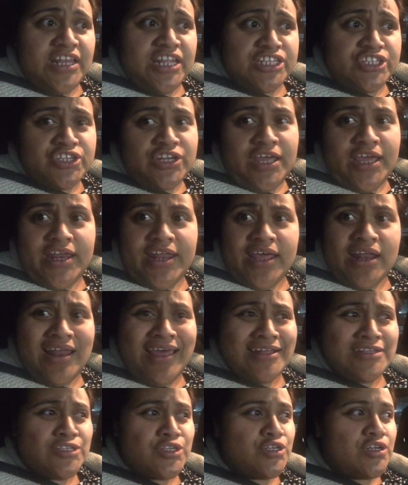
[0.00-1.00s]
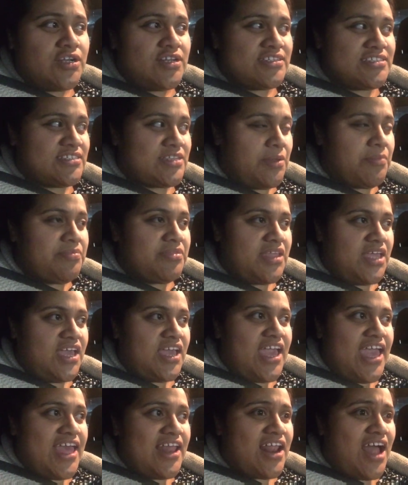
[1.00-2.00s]
Literally only had like two dollars
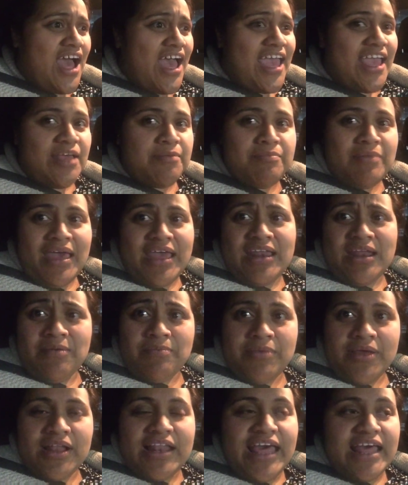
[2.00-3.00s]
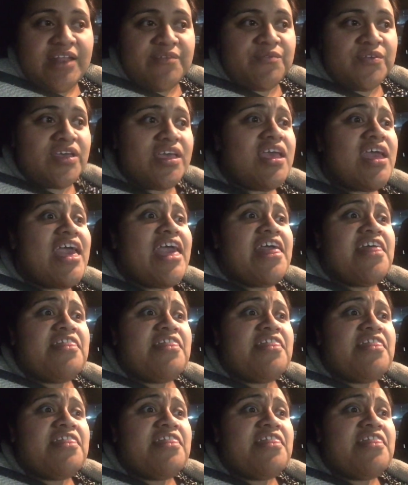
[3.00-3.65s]
something, and I made a meal out of it.